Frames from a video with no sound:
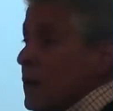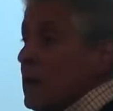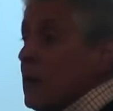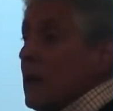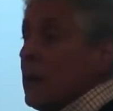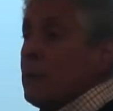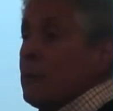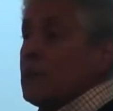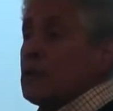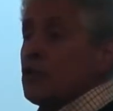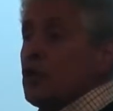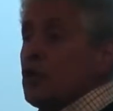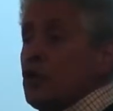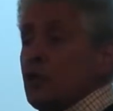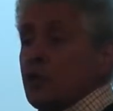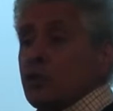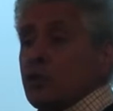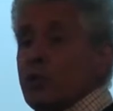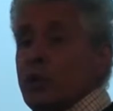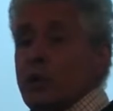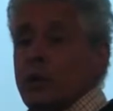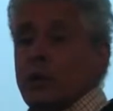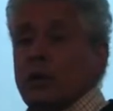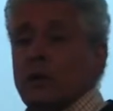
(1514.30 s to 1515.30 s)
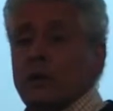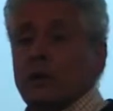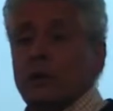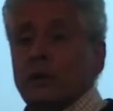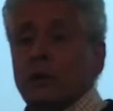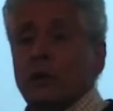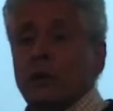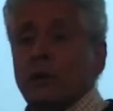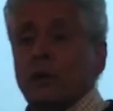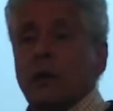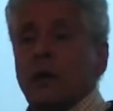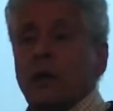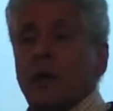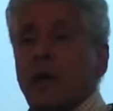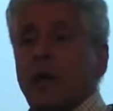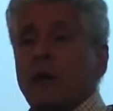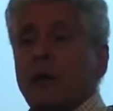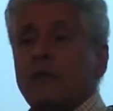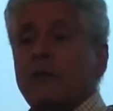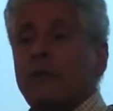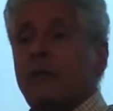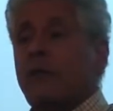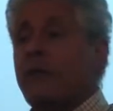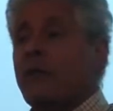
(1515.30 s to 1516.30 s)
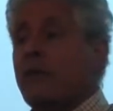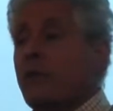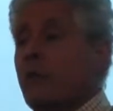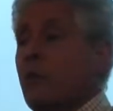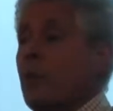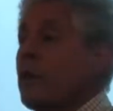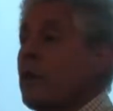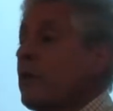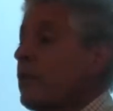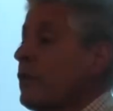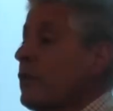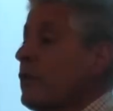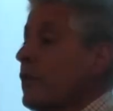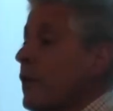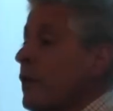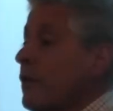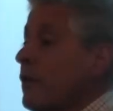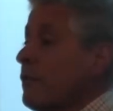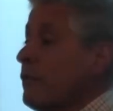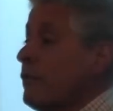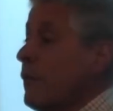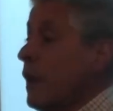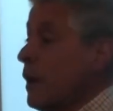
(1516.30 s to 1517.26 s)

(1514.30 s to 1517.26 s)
Number two, and this was a